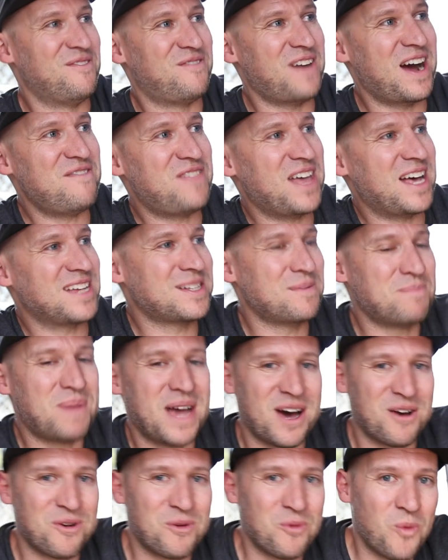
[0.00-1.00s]
5,000
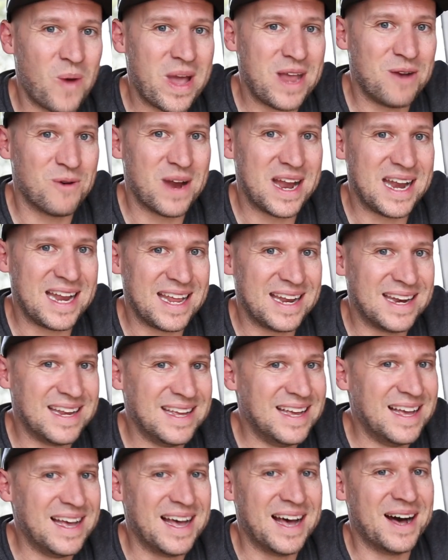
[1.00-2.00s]
pound weight rating
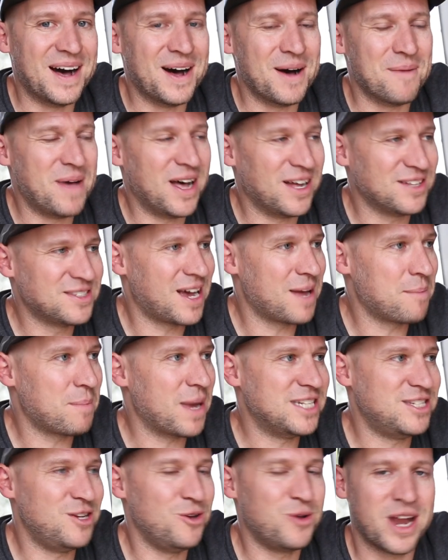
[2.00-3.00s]
um, held on
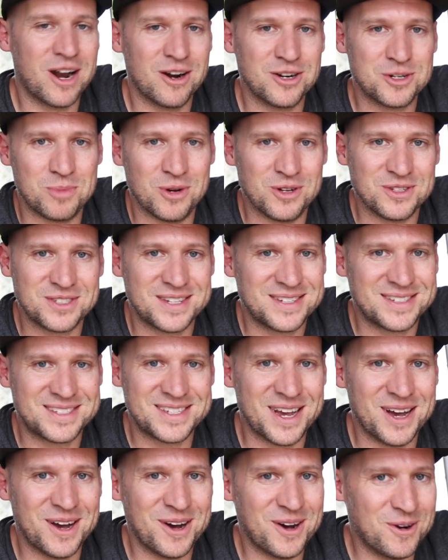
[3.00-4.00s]
by two carriage bolts.
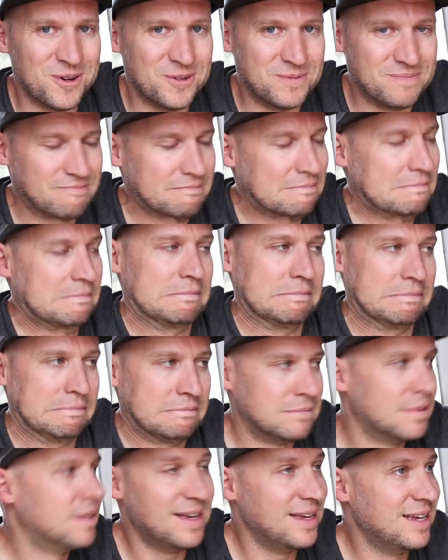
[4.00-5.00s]
So
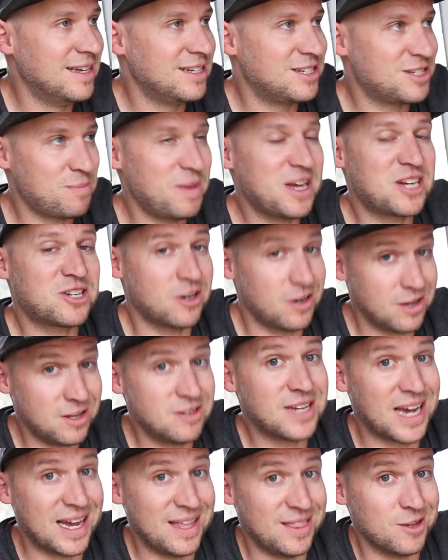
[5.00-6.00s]
just make sure
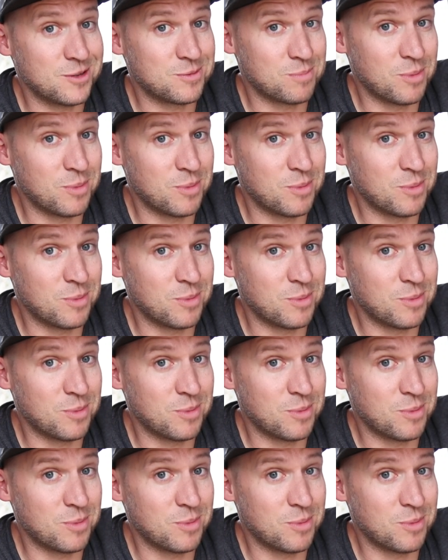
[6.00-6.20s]
you tighten those